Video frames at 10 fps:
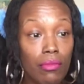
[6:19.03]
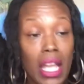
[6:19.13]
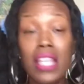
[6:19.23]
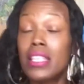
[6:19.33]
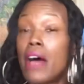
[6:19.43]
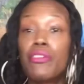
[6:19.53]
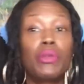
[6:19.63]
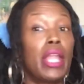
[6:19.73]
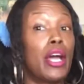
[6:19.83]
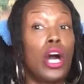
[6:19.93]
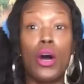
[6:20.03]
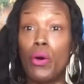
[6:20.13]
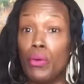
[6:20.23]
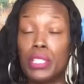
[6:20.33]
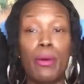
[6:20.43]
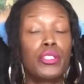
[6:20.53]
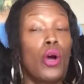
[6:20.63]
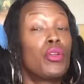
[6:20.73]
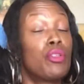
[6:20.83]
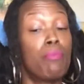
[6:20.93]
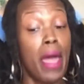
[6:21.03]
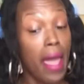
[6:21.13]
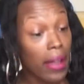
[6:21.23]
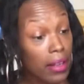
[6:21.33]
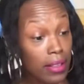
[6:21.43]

It's time for you to let go. This person holding you back.